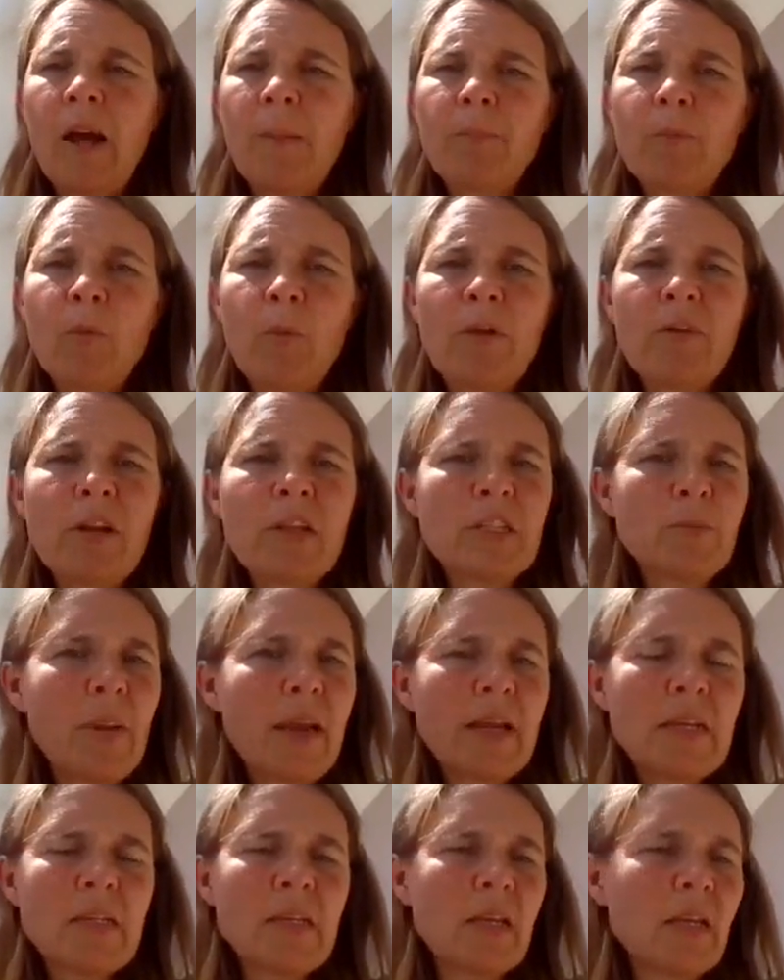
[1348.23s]
We're
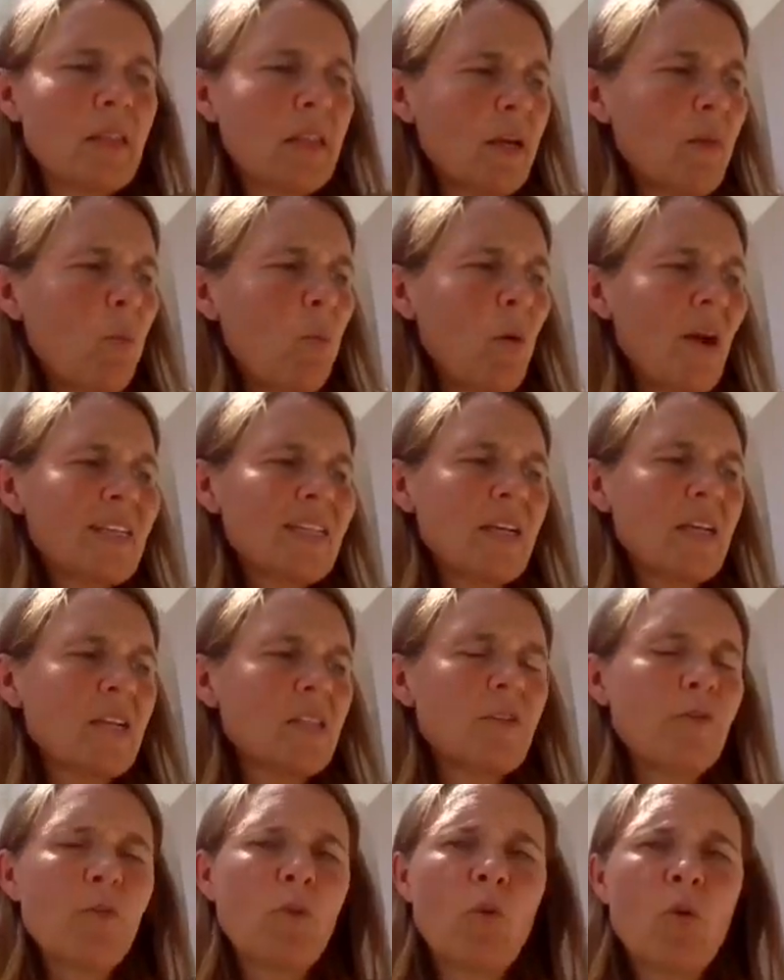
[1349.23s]
expecting that
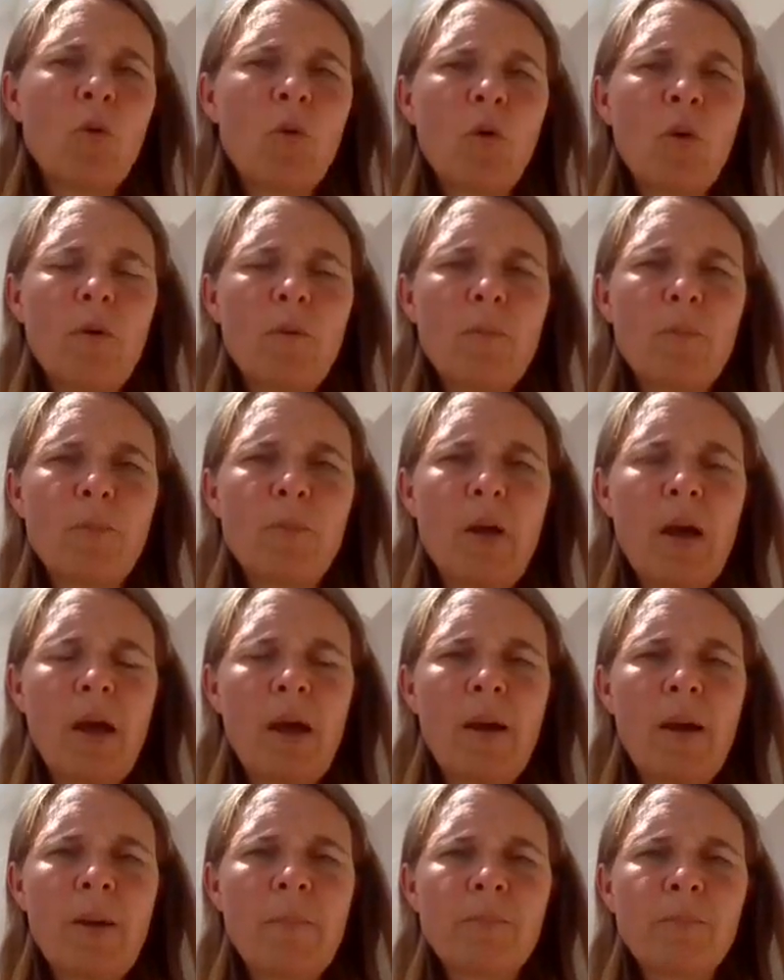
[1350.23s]
weddings for
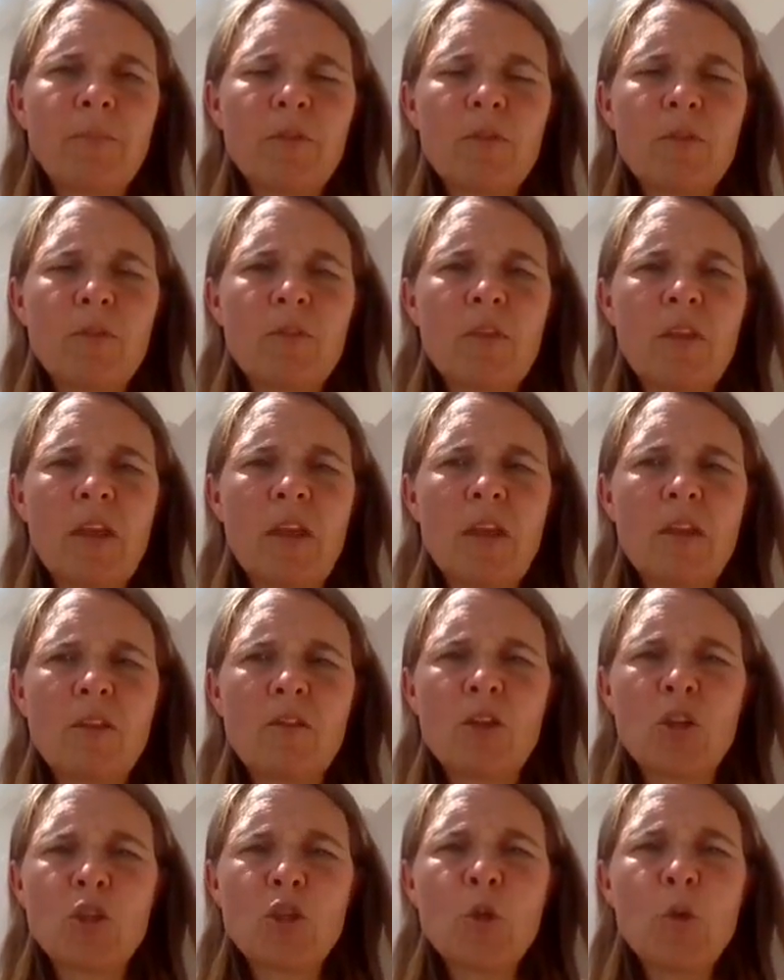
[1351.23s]

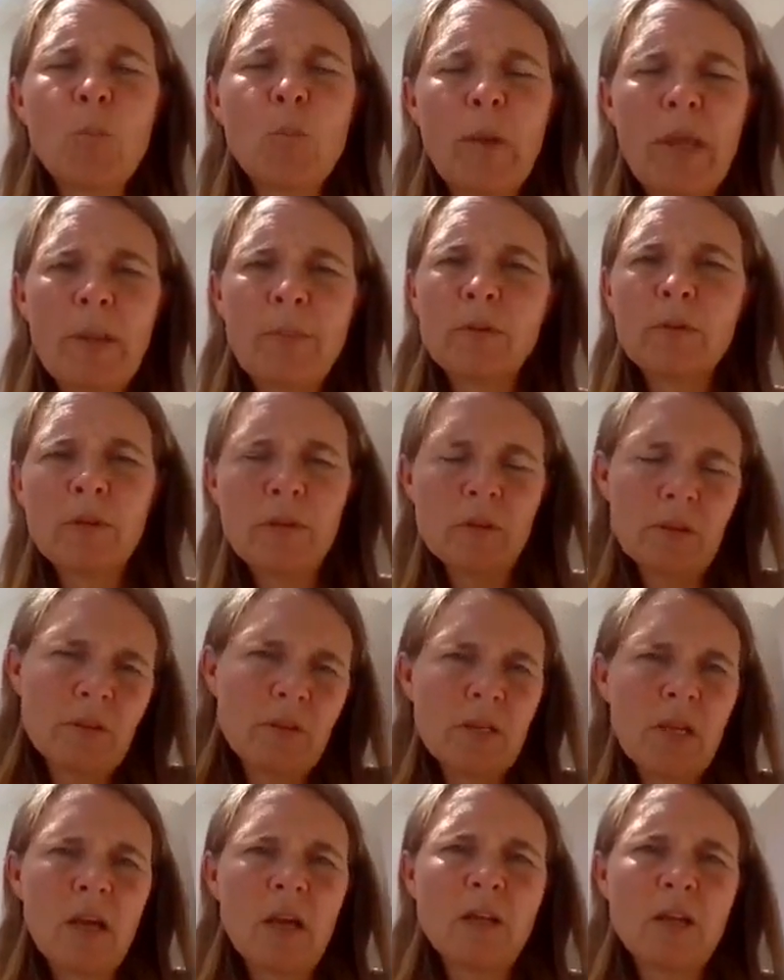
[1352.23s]
the 2 people
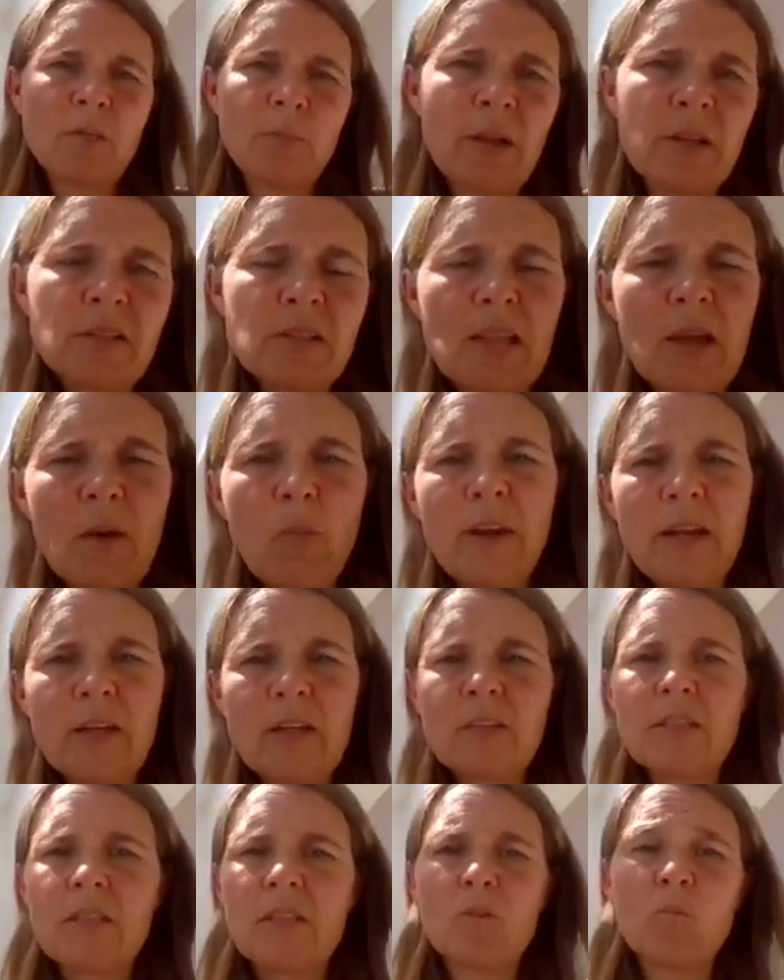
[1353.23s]
concerned plus their
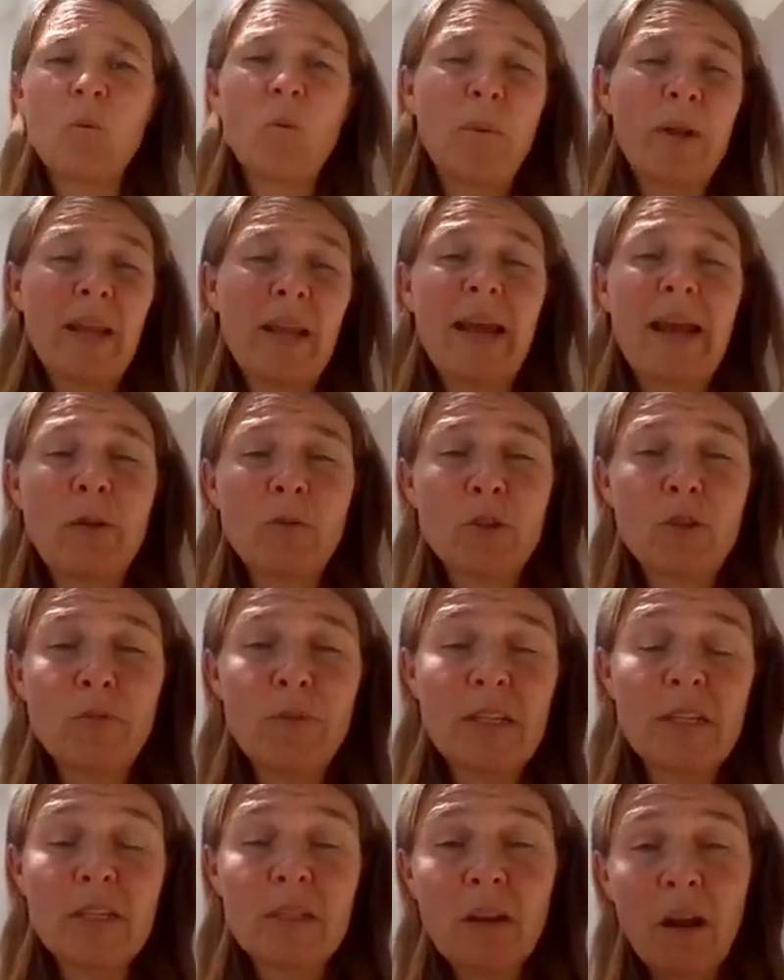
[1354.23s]
witnesses will be allowed to
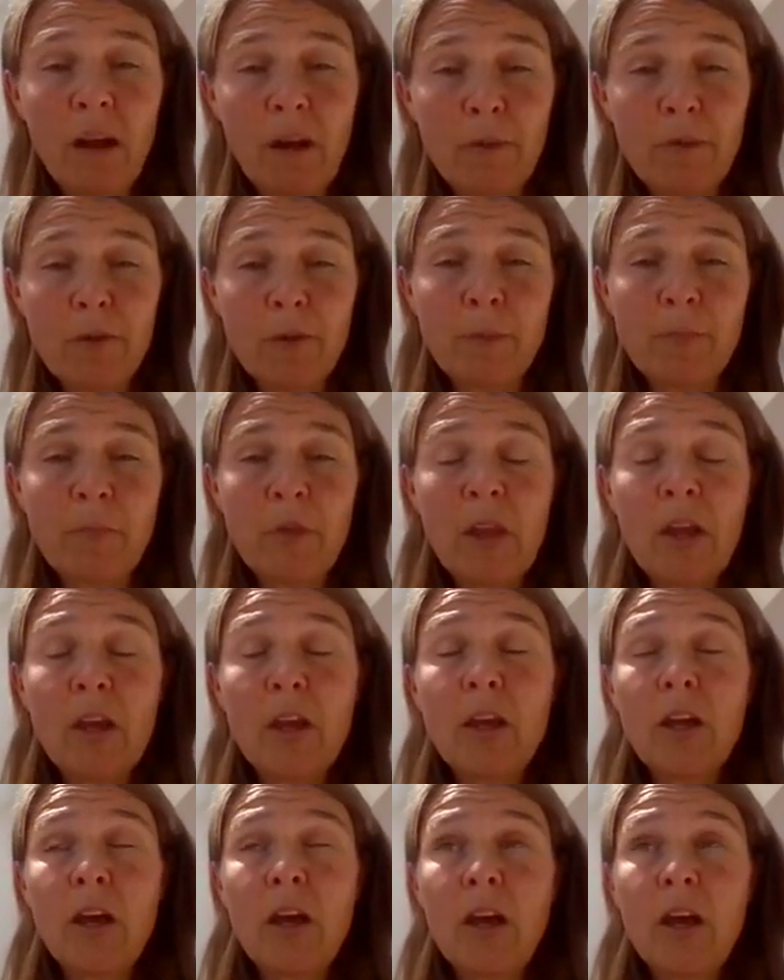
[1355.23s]
restart from
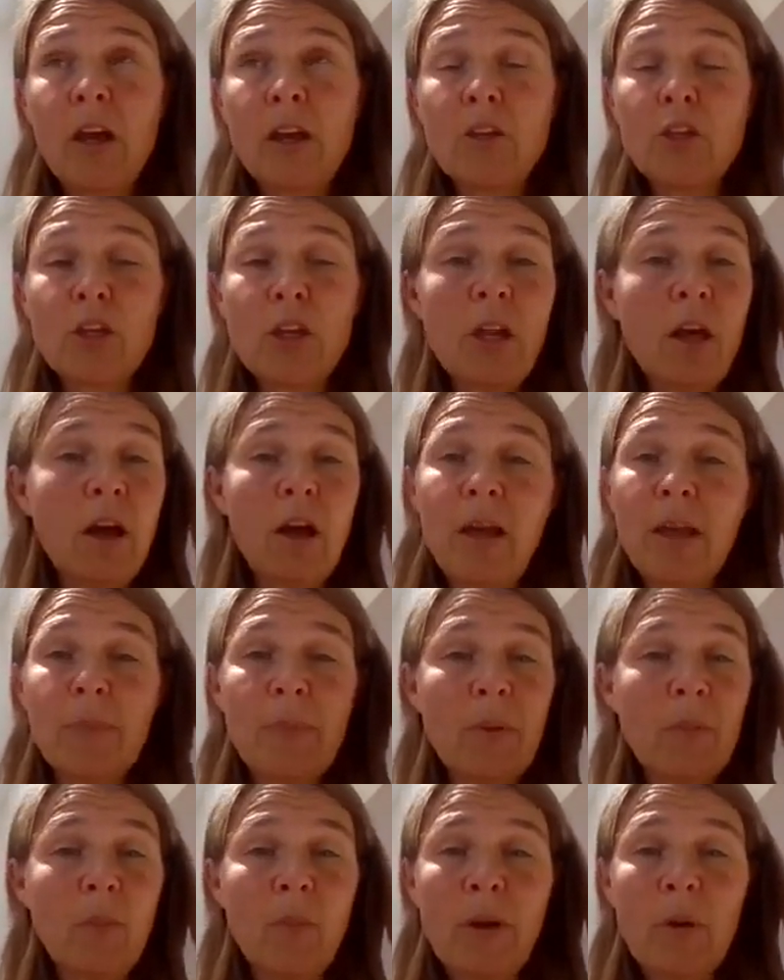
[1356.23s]
July,
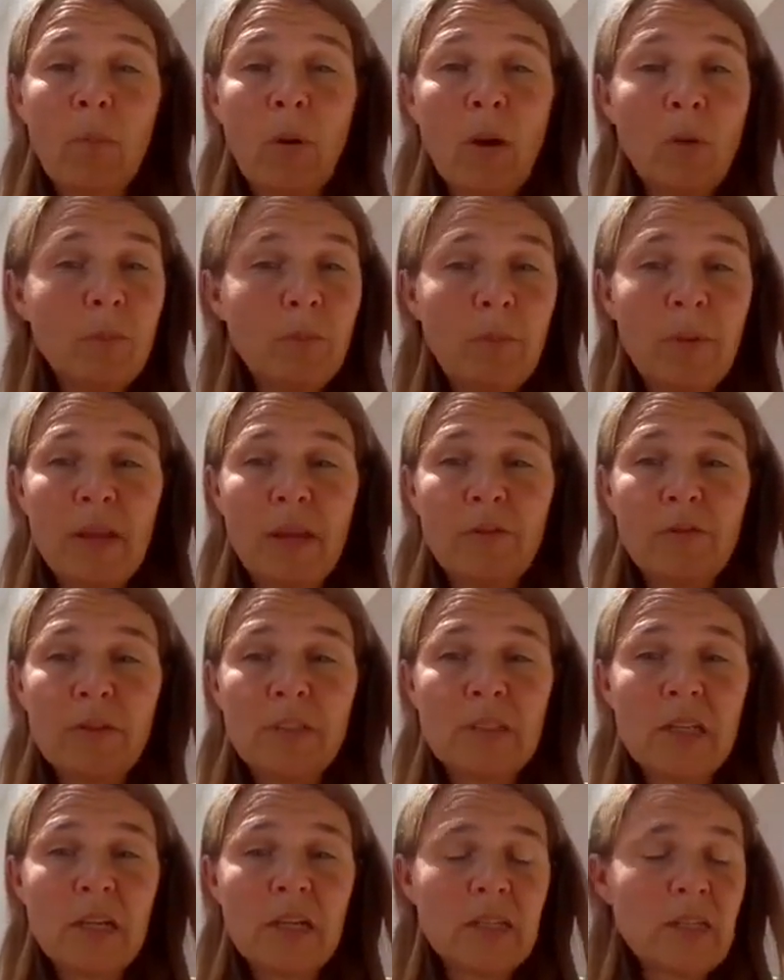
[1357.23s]
but we won't be
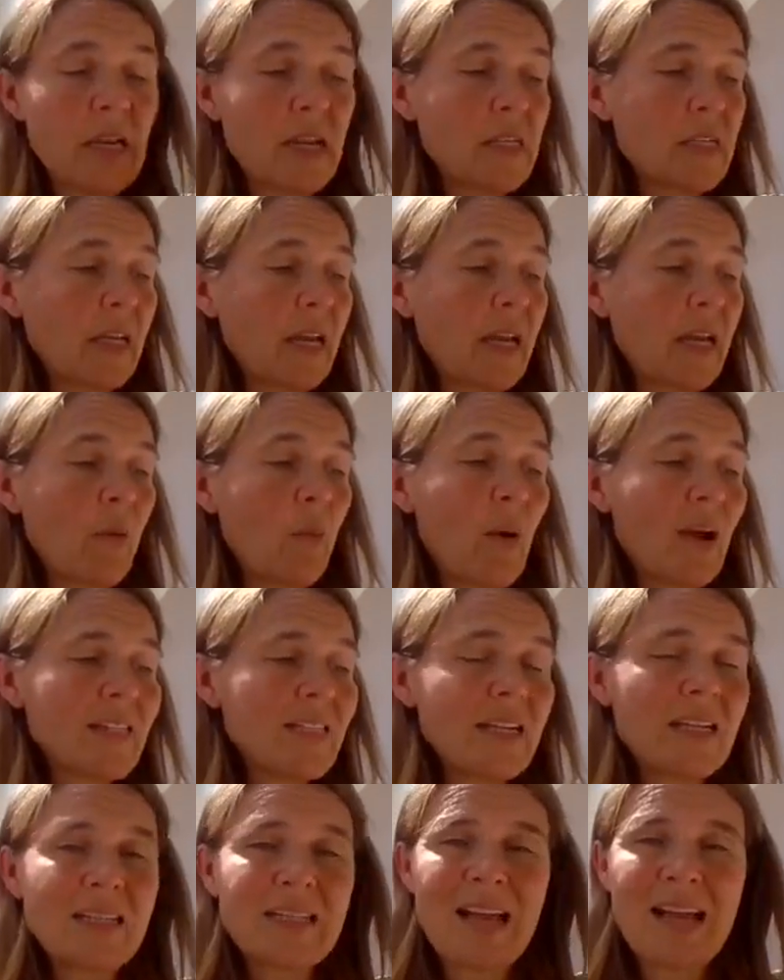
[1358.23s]
facilitating any
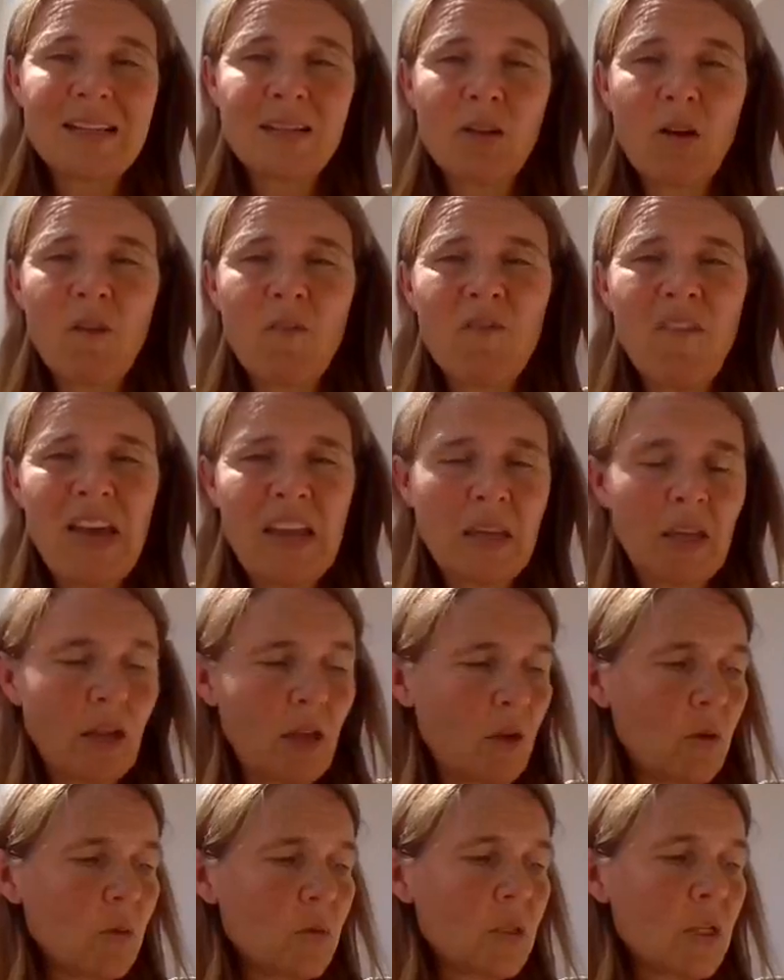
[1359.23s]
weddings at our
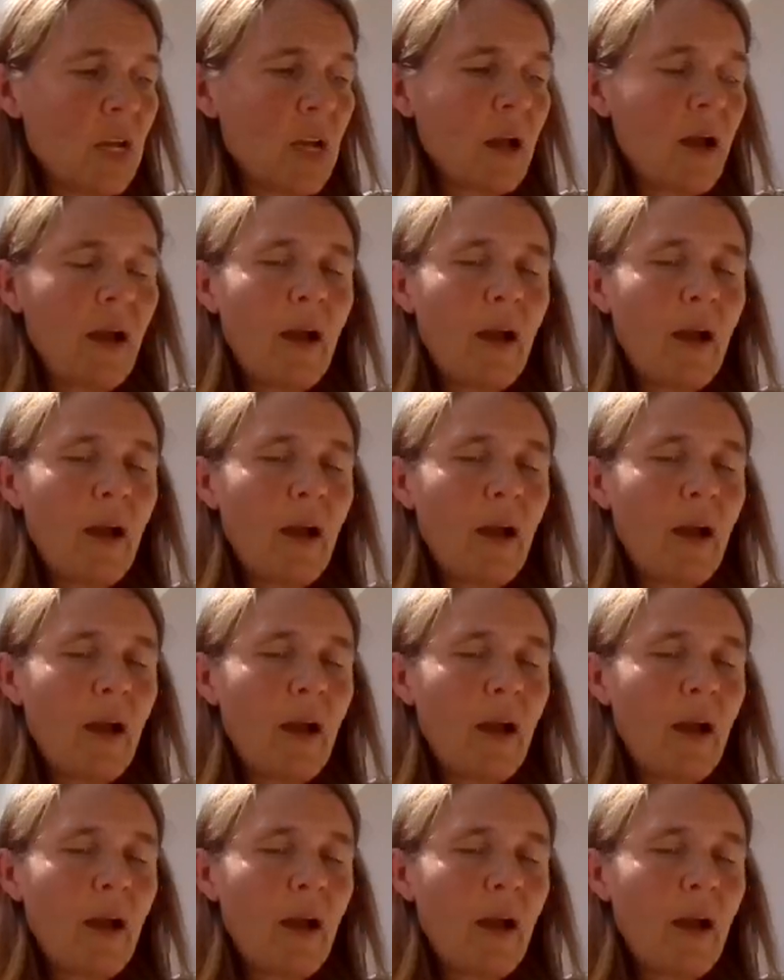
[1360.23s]
venues,